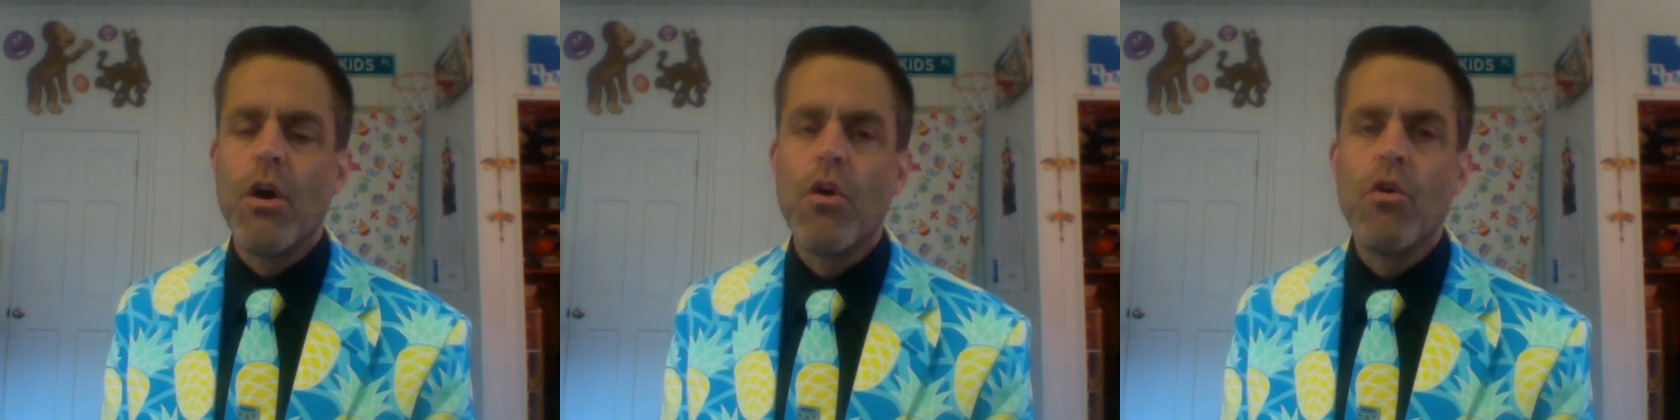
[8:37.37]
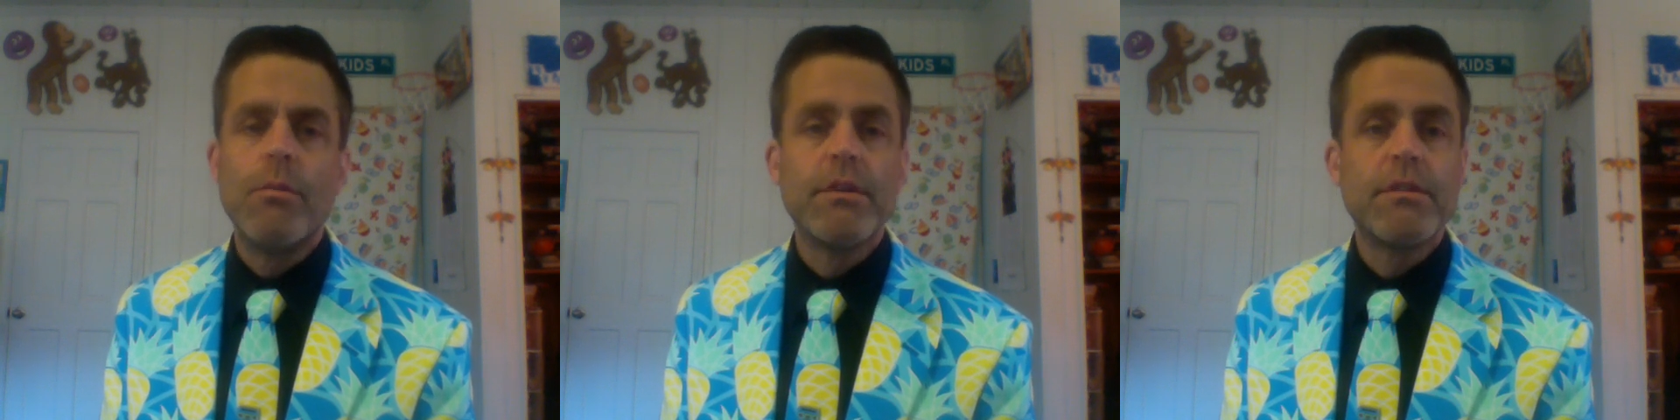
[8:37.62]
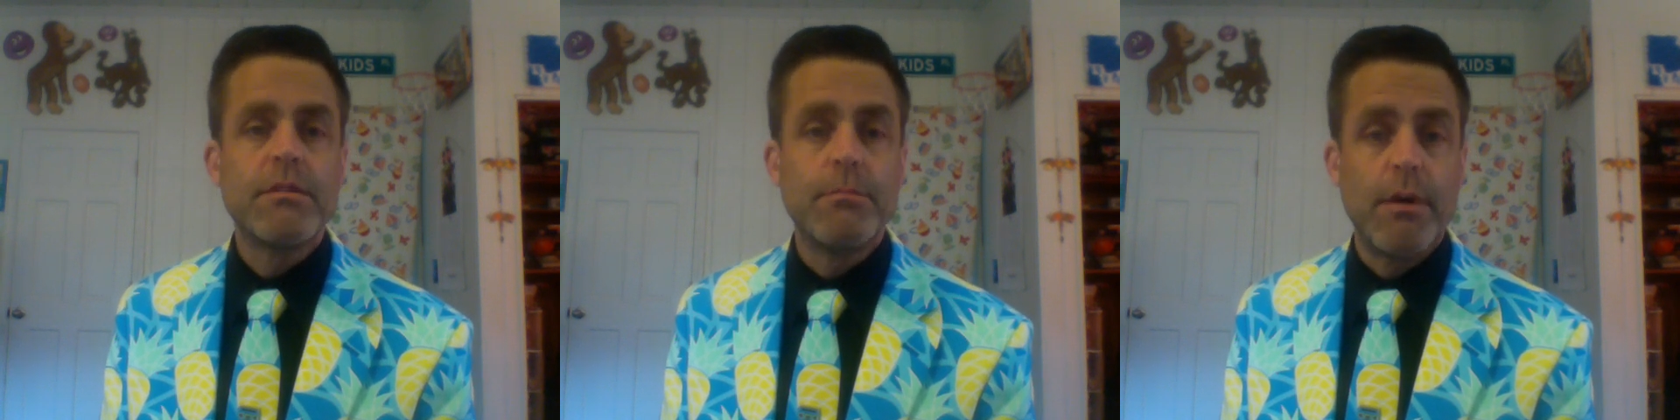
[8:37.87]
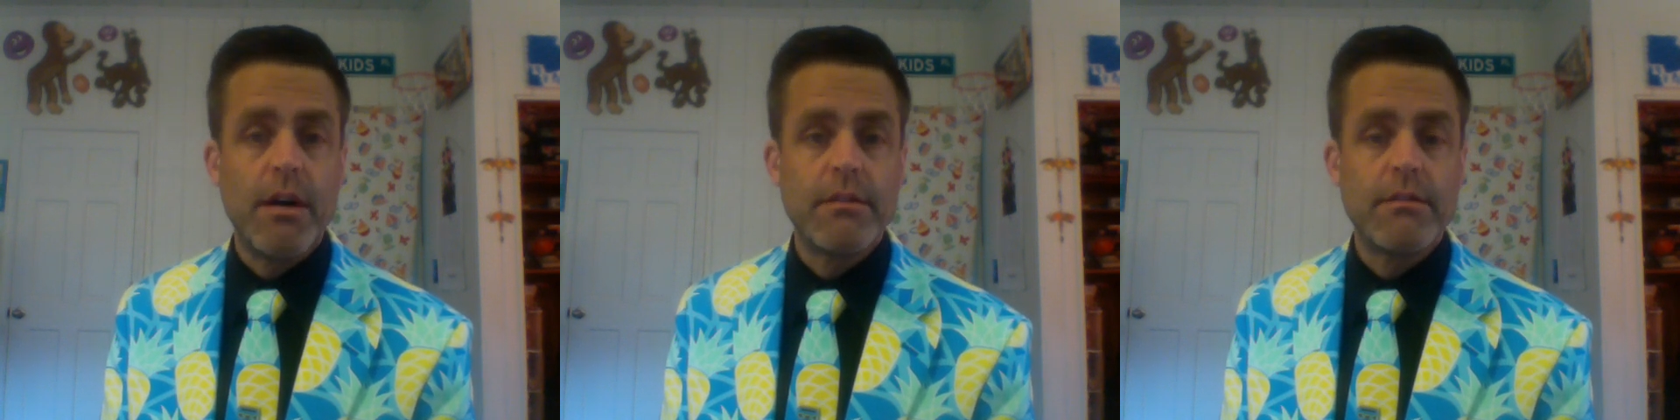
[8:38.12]
Hope
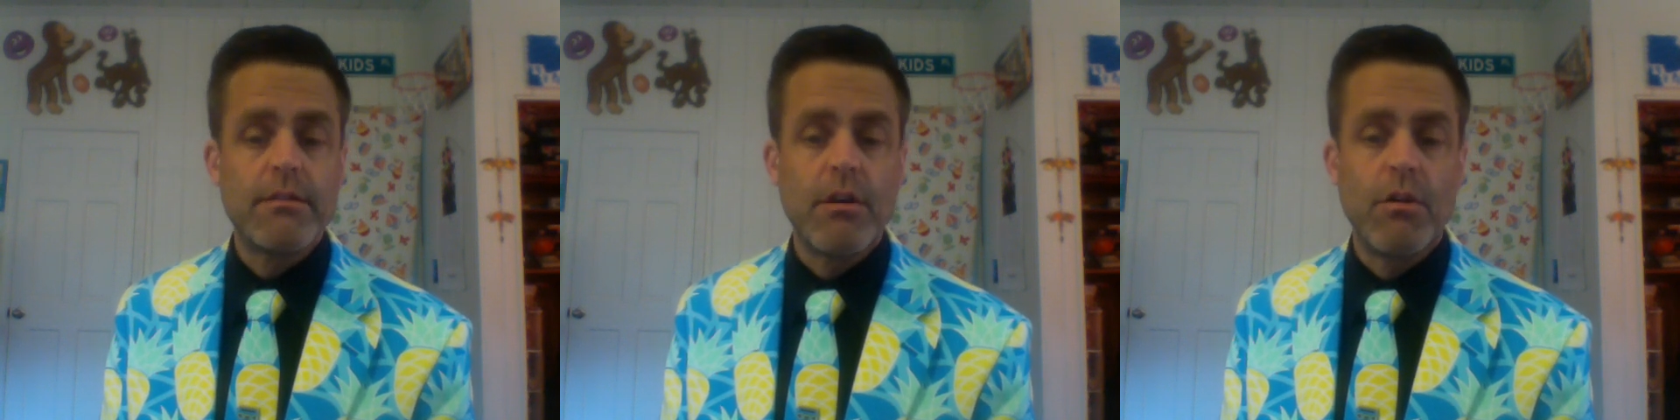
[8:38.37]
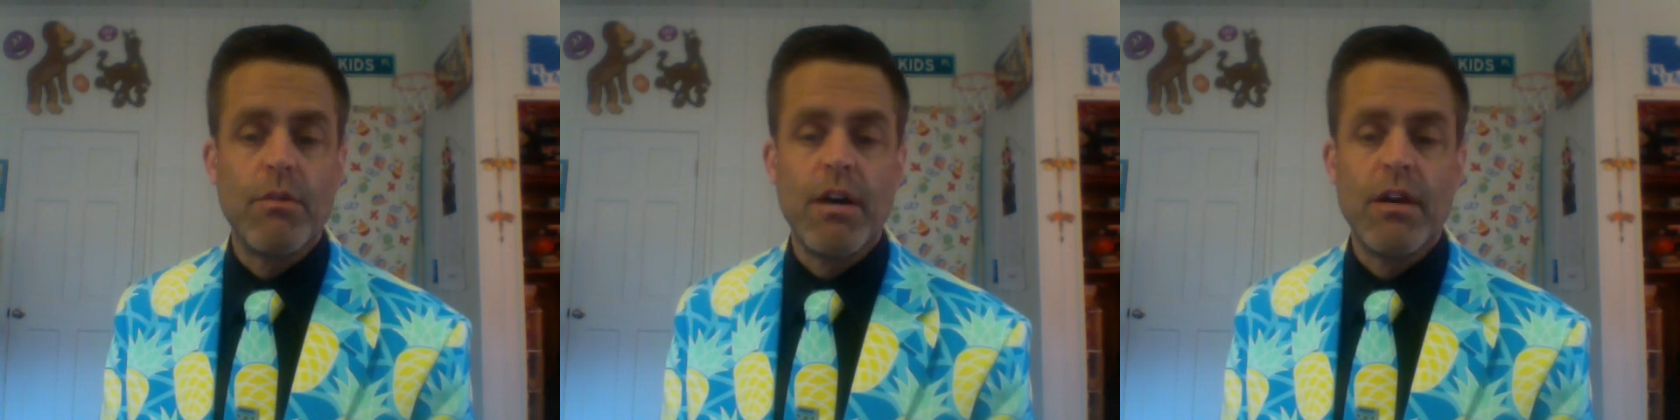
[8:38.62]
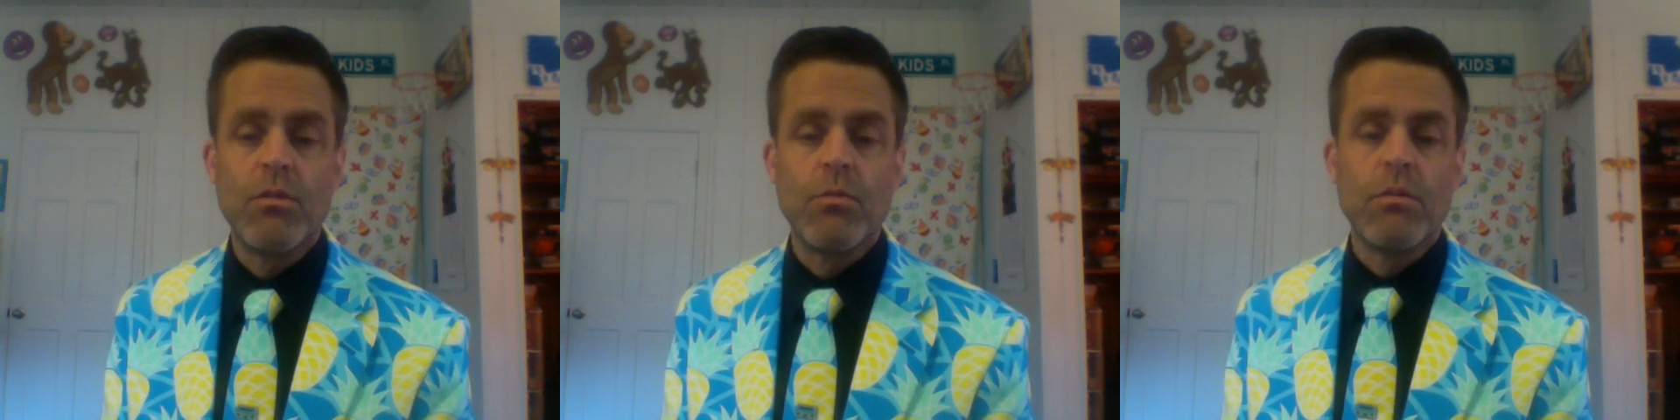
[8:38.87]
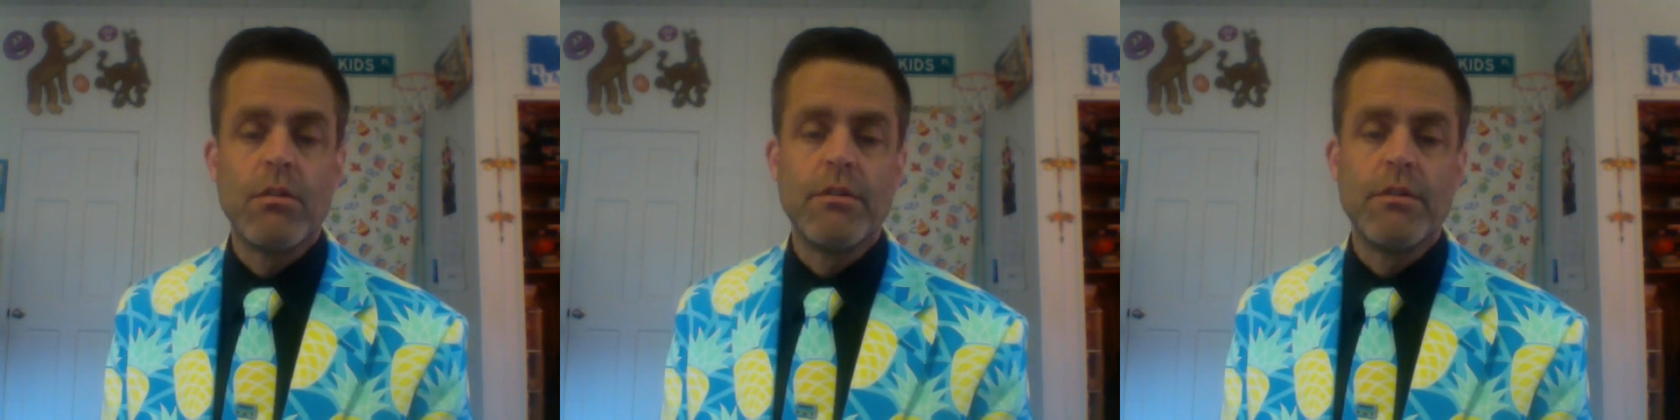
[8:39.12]
Spots around the
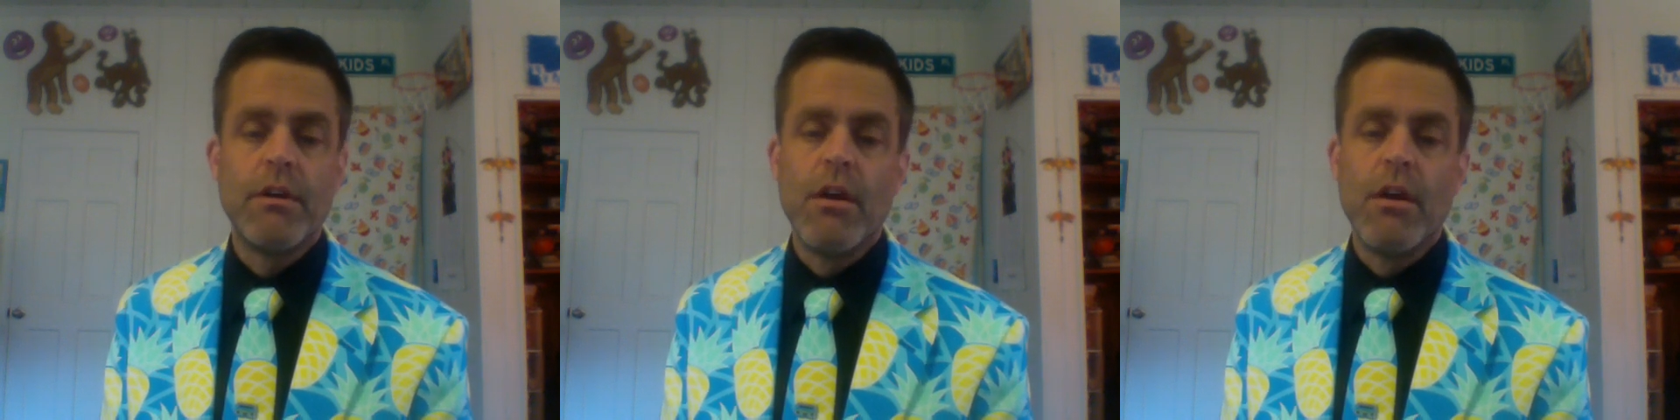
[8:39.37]
world